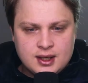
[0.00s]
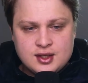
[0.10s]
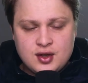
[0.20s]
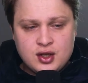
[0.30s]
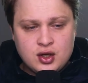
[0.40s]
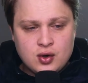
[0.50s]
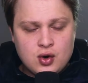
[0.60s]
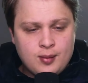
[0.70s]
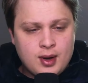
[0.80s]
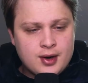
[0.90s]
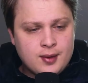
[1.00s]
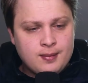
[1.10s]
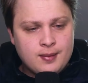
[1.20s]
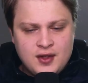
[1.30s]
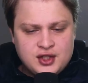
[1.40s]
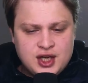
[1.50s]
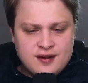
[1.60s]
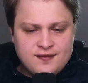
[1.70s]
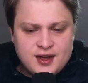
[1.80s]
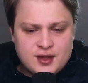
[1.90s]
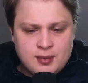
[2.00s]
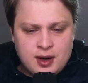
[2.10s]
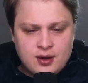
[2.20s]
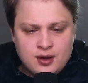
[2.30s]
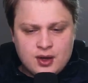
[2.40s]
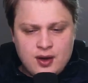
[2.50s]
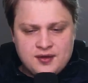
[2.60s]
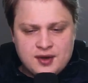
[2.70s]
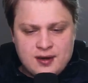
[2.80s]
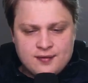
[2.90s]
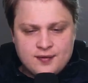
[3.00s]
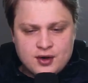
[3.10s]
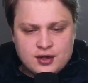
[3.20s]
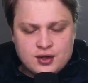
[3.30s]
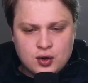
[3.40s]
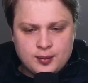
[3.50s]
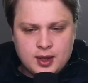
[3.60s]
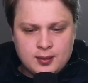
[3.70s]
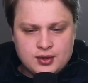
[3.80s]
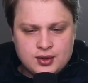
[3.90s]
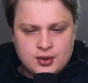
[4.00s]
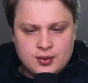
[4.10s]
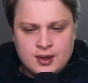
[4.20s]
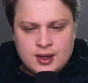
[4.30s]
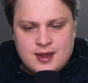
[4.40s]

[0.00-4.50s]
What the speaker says: This is on the Euro model. On the GFS model, though, after that first storm comes through,